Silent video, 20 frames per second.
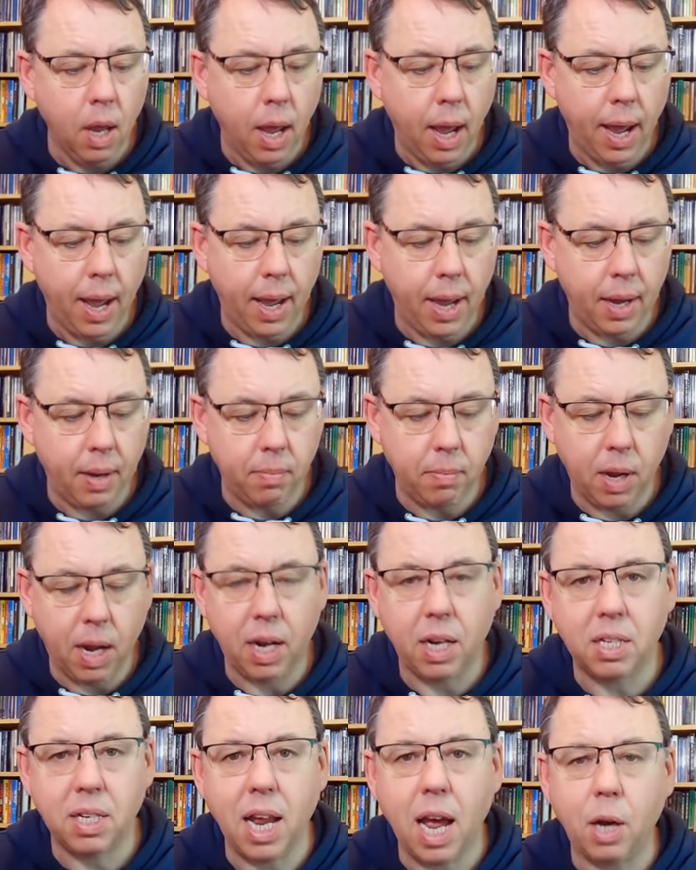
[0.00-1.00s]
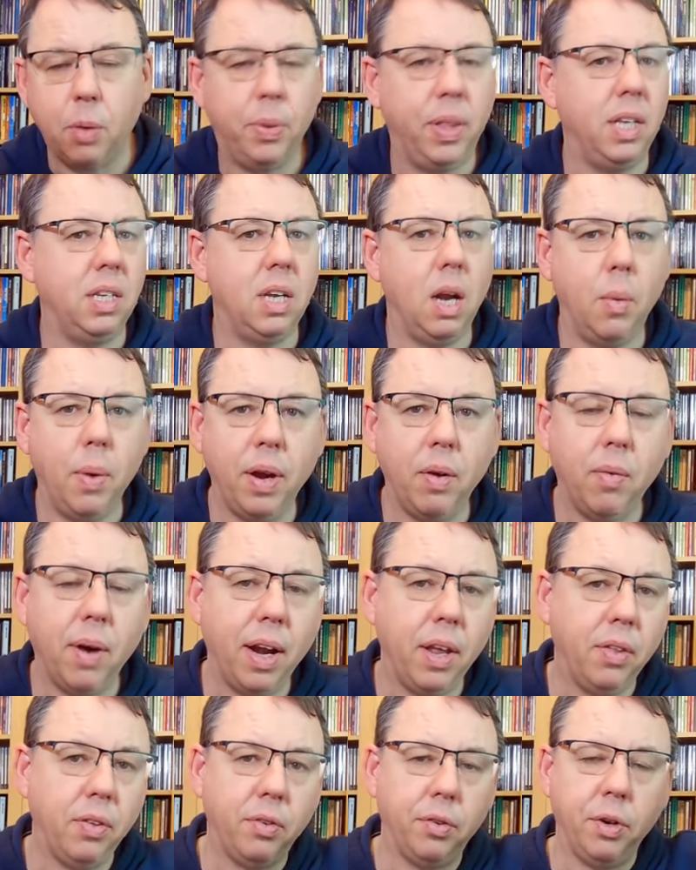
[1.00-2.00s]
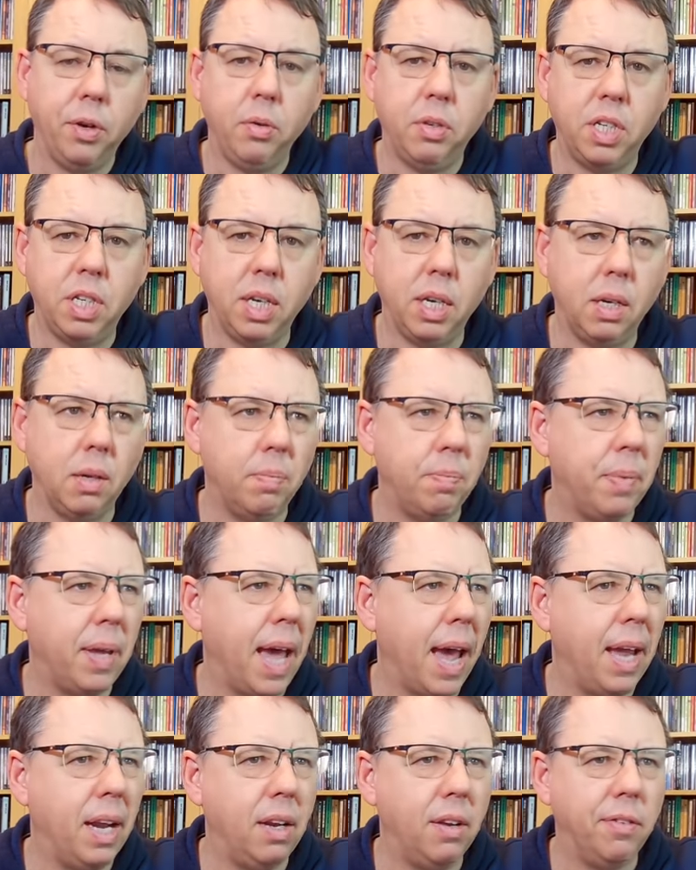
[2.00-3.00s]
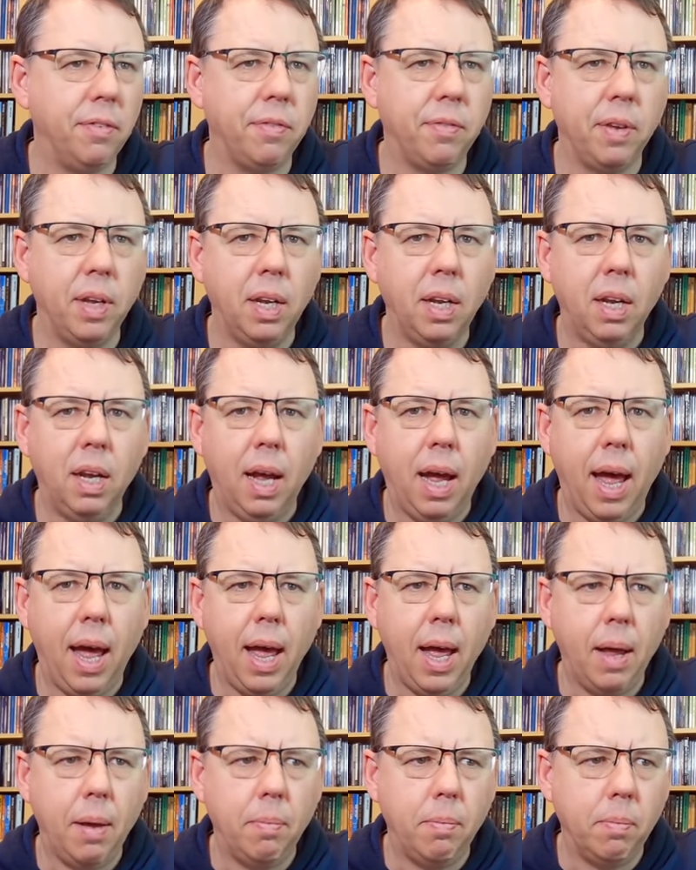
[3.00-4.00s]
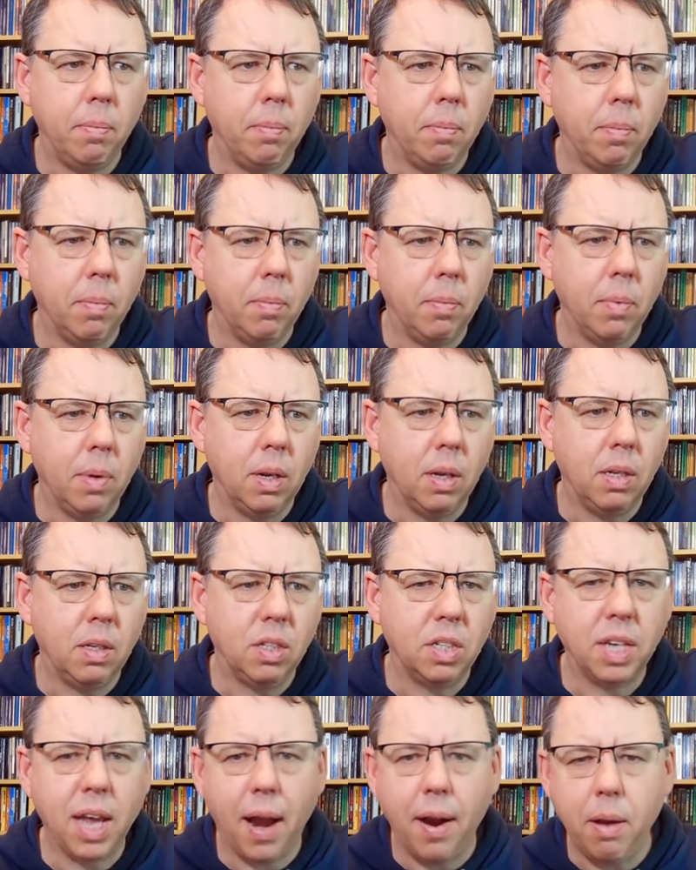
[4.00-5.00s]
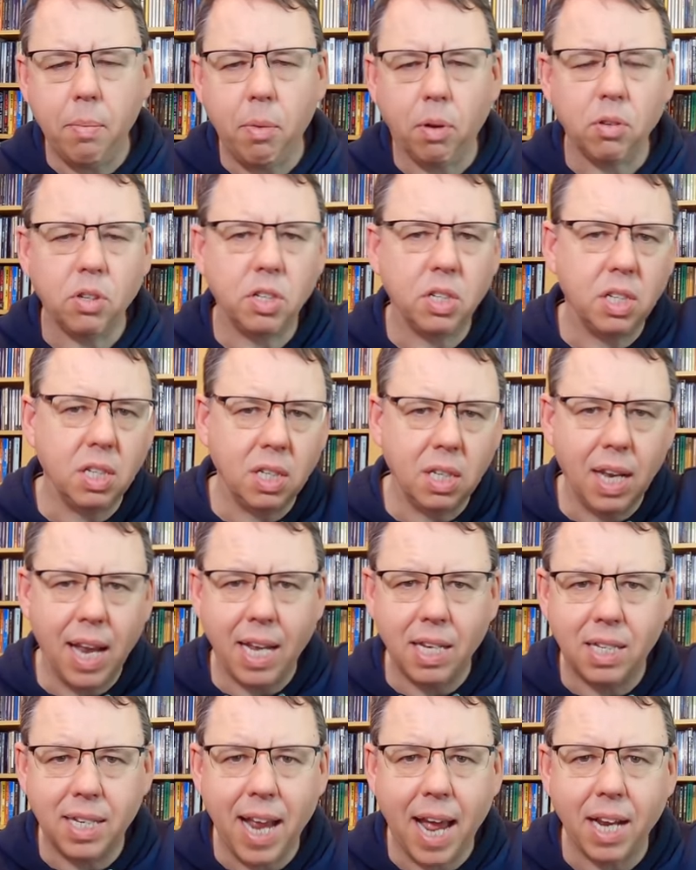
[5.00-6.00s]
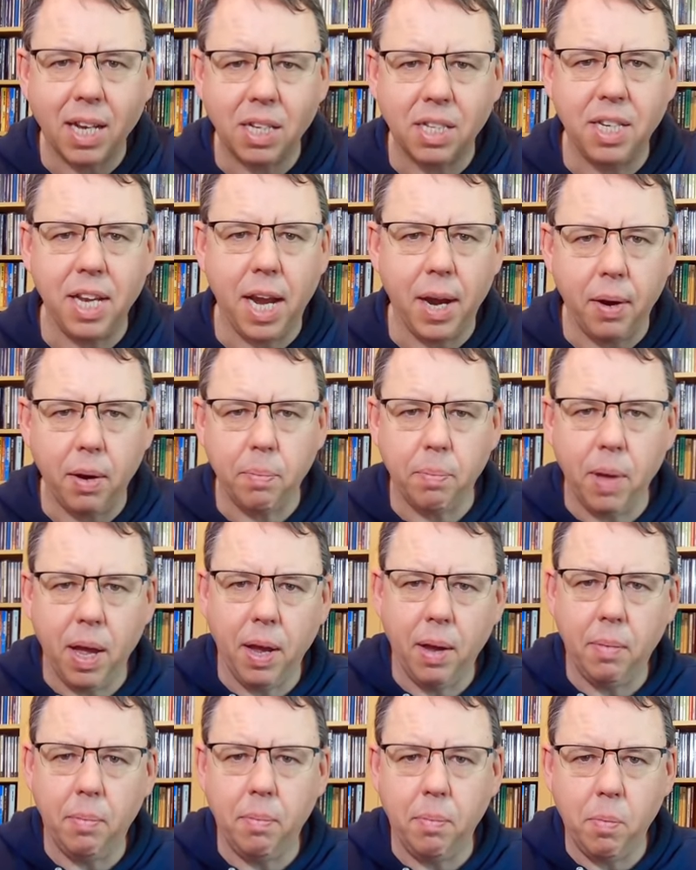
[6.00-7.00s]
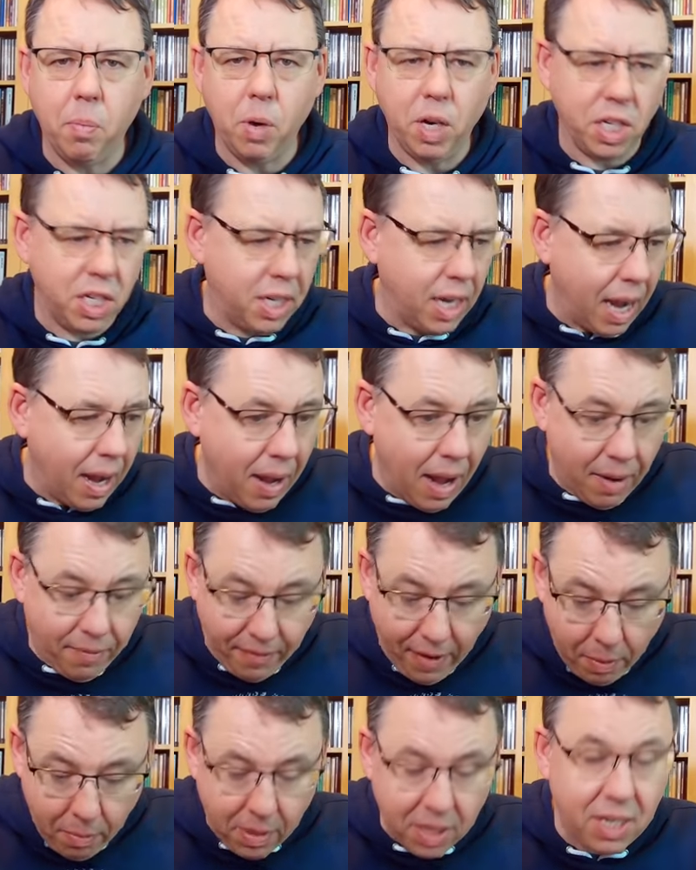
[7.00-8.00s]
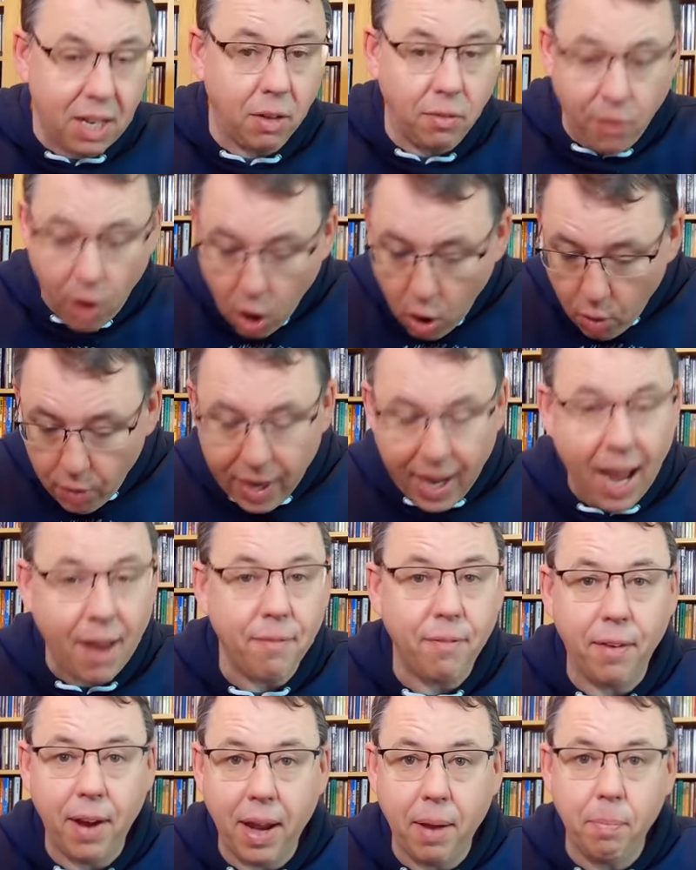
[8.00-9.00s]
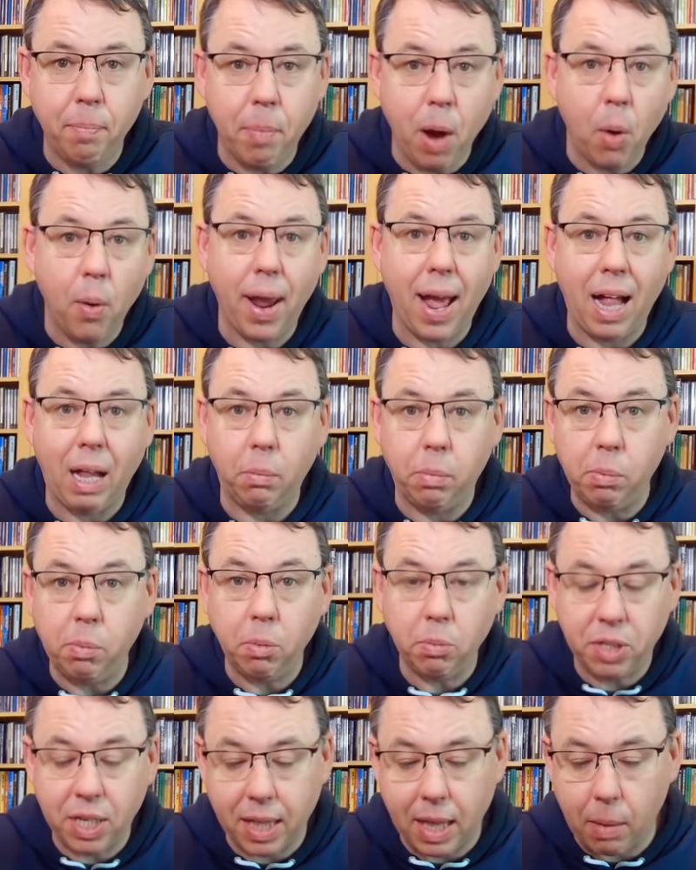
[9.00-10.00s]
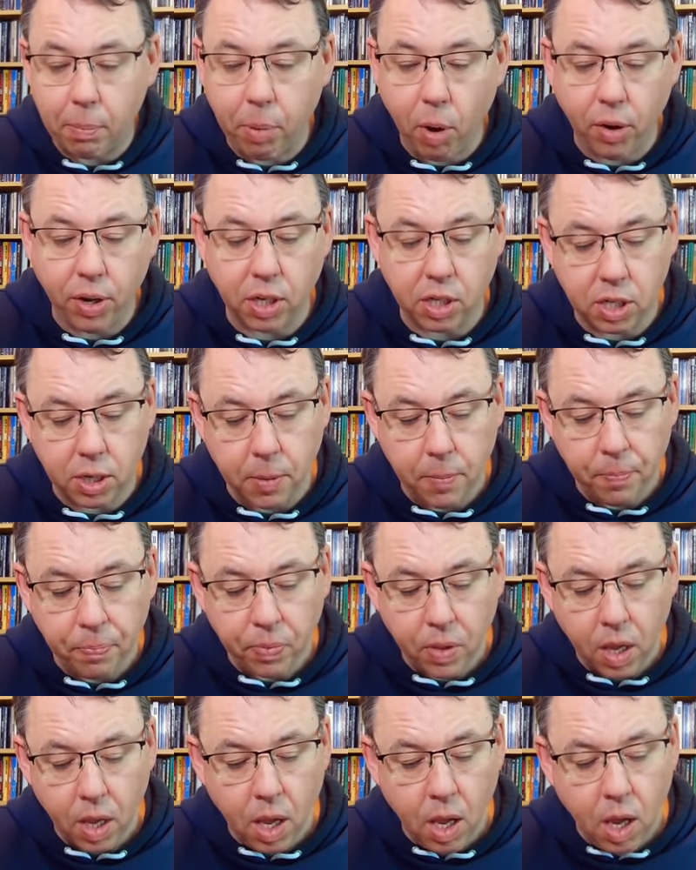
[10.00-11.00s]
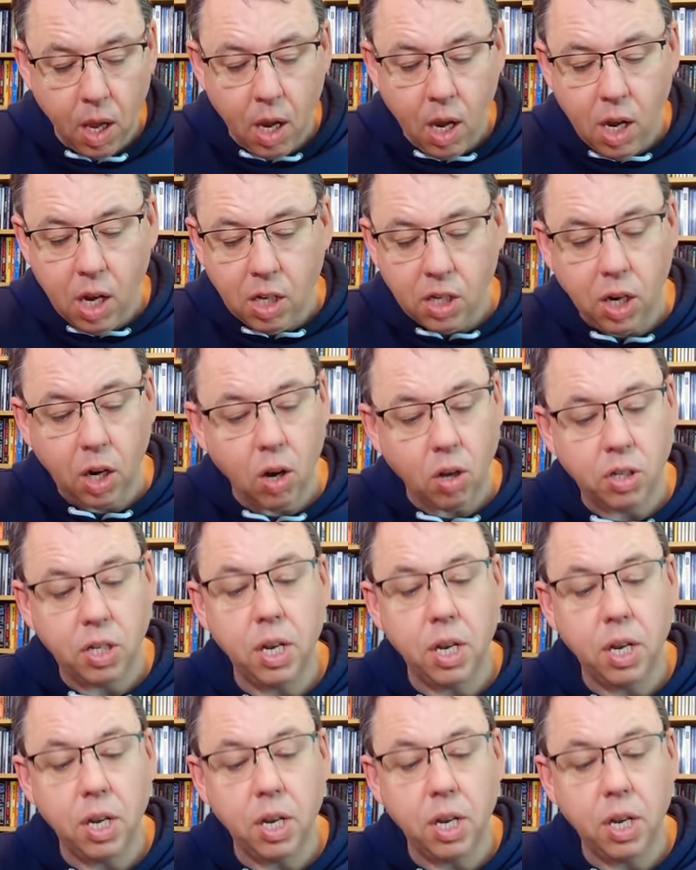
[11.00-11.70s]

And I started with this and I went right through to kind of Scary Monsters, Let's Dance era, which I found myself owning every Bowie album up to that point. So I got